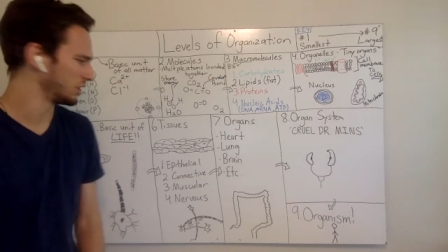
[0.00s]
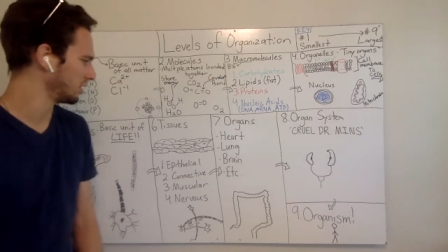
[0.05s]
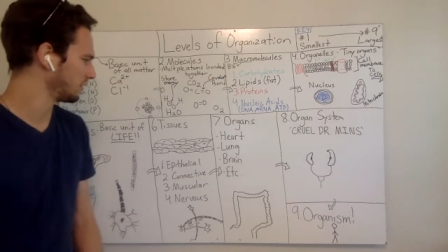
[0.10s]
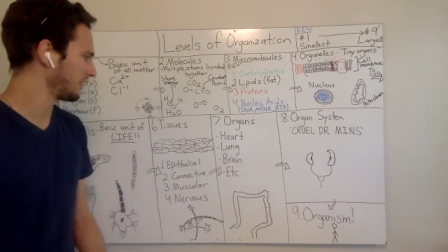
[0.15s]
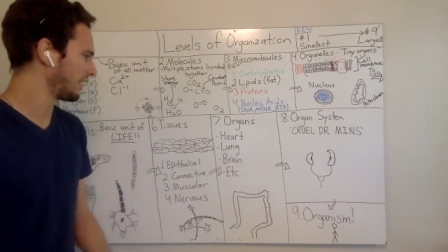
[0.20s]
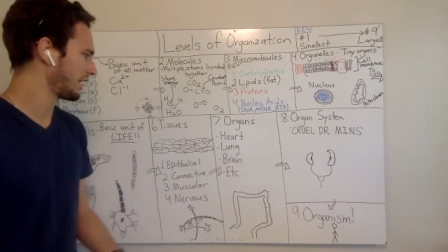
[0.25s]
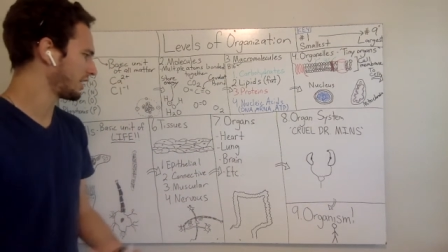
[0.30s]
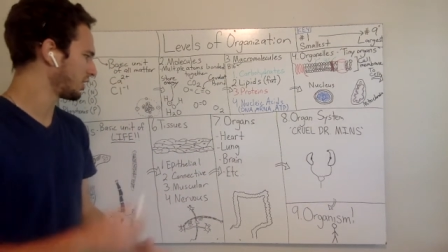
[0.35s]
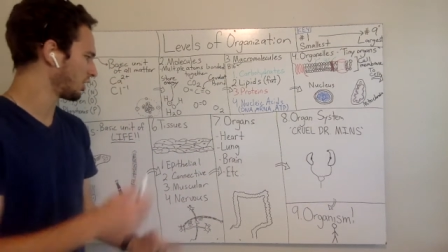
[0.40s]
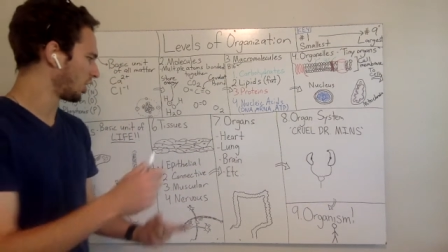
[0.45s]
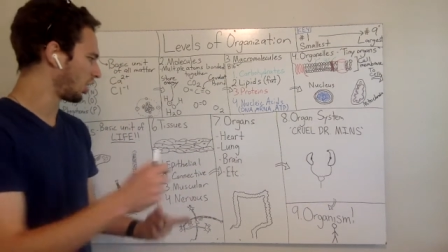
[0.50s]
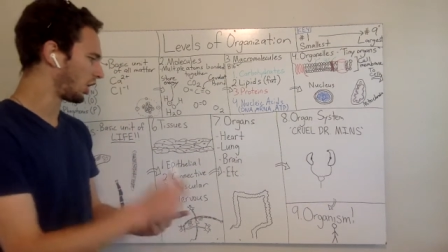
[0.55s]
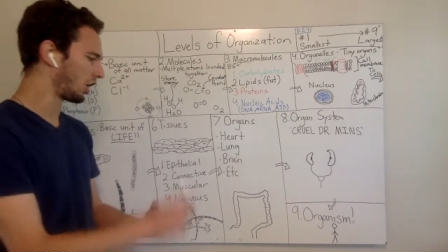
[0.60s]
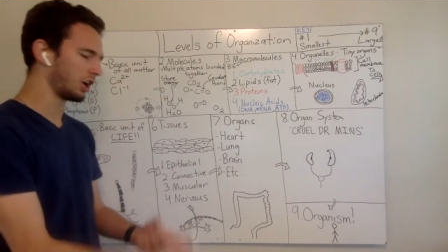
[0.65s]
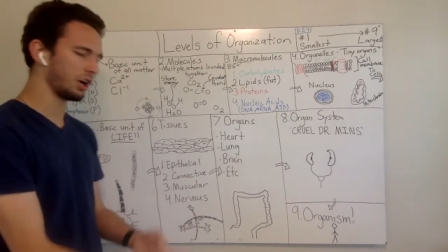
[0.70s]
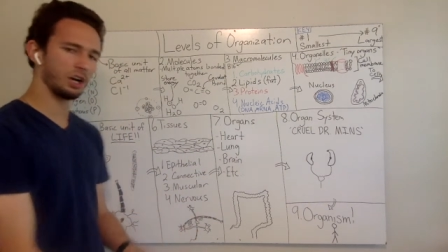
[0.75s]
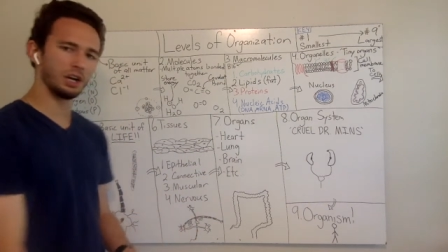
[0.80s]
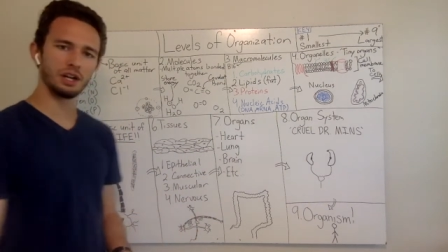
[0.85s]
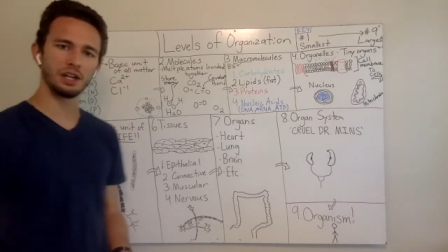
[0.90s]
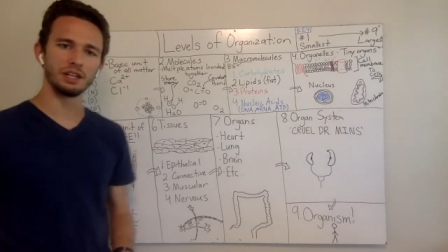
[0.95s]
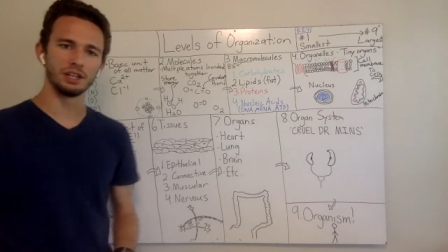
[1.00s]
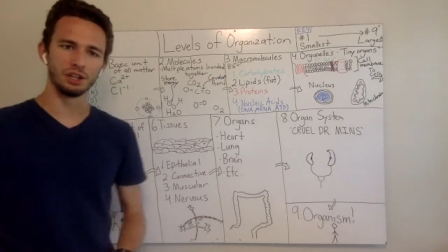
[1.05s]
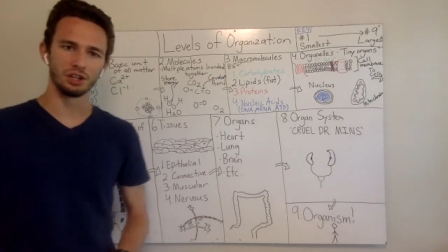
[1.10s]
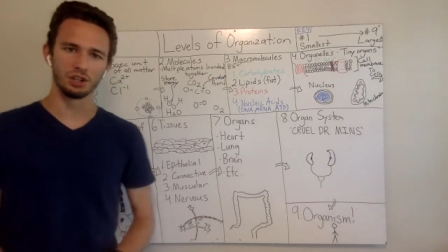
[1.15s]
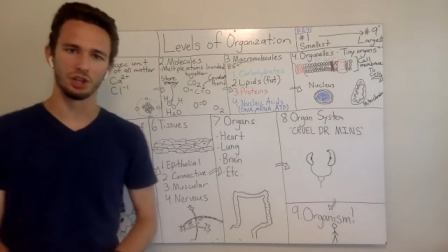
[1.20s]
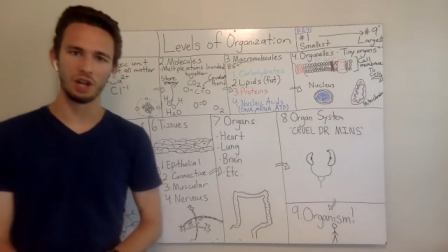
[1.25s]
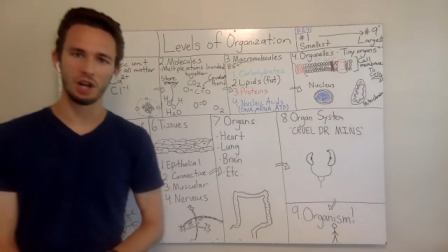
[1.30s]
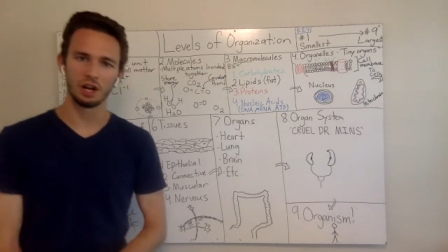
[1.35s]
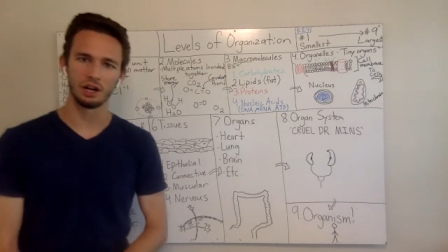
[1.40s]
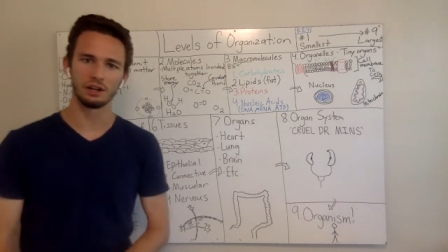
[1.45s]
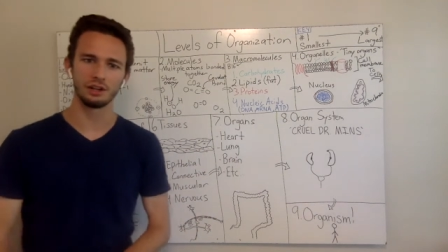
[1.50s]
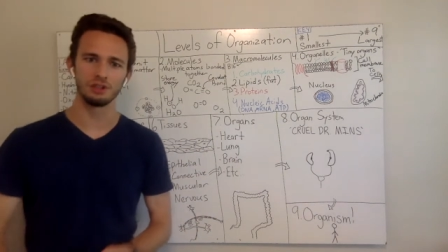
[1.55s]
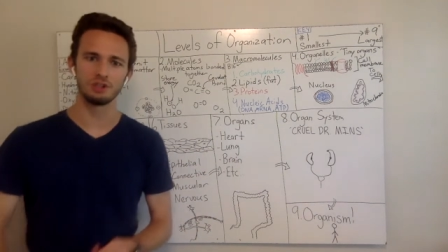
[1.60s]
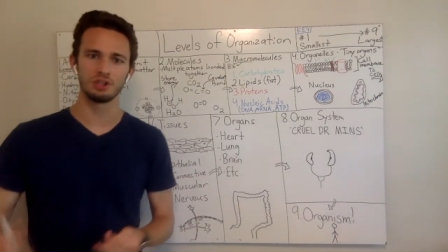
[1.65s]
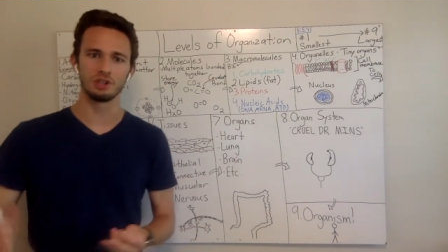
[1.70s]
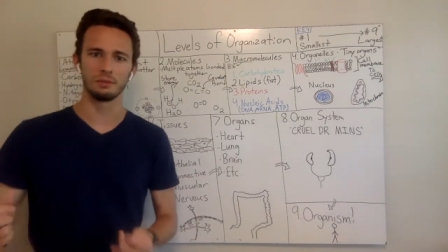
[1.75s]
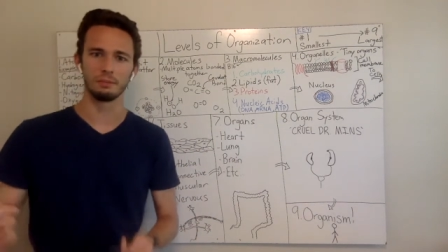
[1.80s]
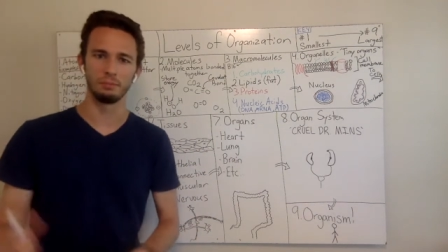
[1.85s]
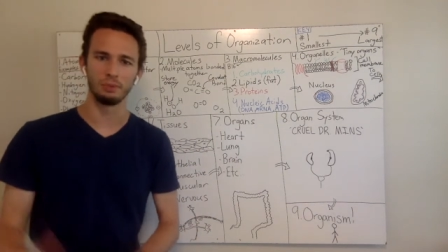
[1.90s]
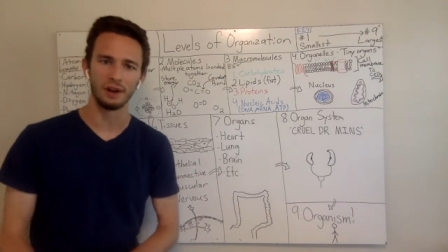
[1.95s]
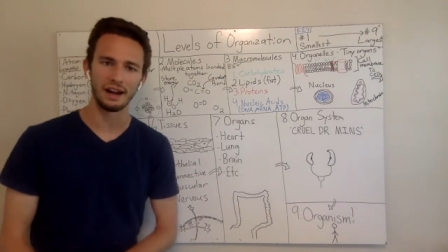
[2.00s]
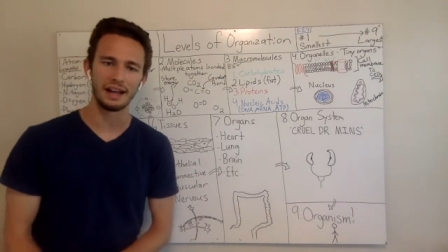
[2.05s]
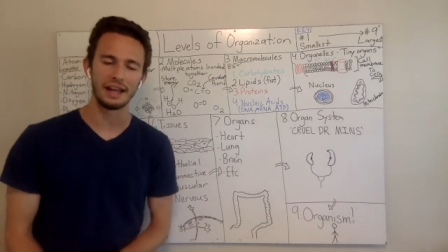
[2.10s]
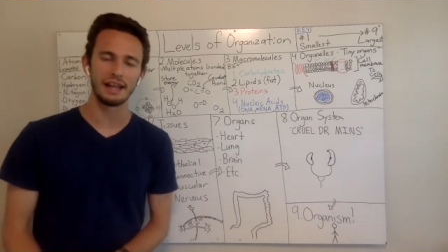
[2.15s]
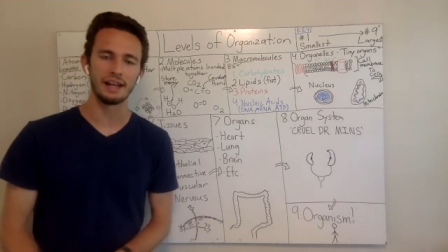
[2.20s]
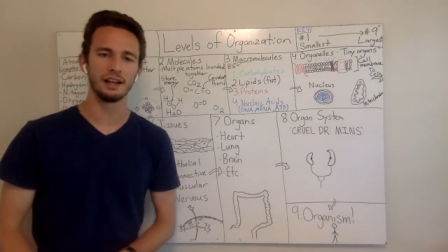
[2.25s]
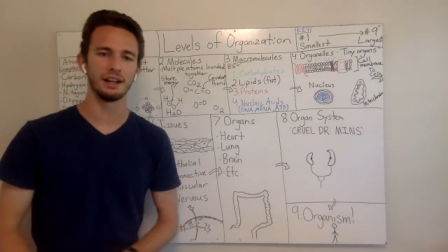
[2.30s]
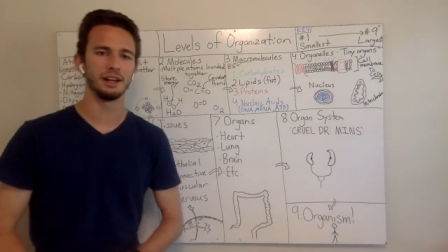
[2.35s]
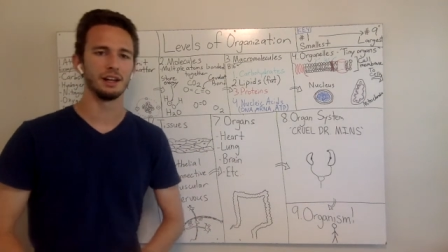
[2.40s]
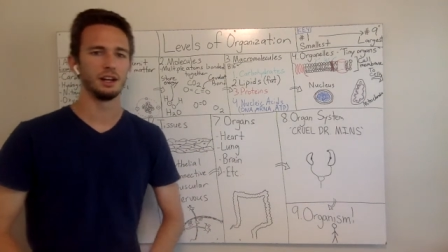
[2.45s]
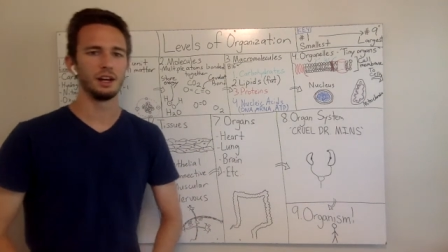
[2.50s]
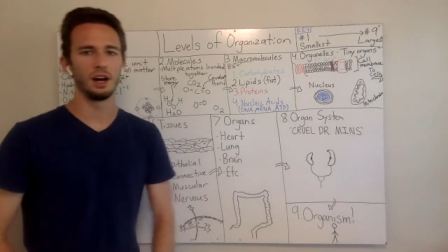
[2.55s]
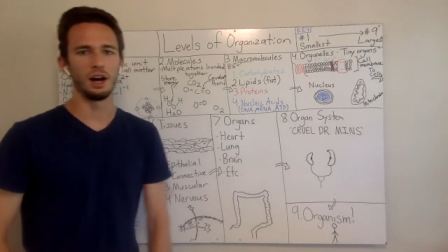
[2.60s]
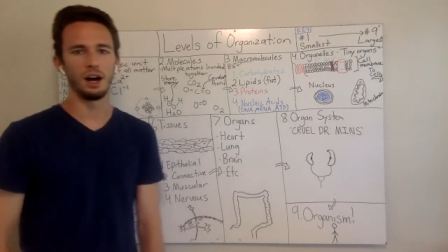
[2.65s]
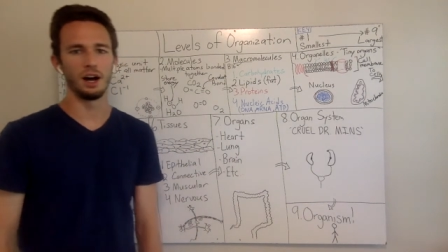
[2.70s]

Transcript: So you've got your heart, your lungs, your brain,